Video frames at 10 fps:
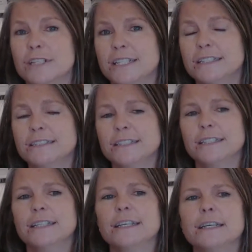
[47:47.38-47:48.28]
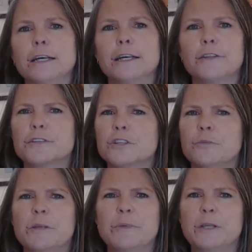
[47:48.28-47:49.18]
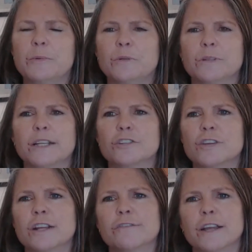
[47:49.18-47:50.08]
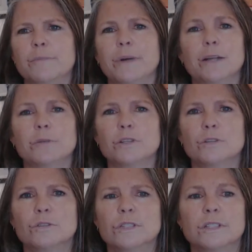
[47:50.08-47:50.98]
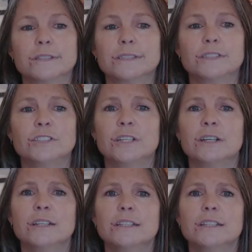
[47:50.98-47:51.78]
in this uh, stuff, and you know it's very dangerous and it's not necessary.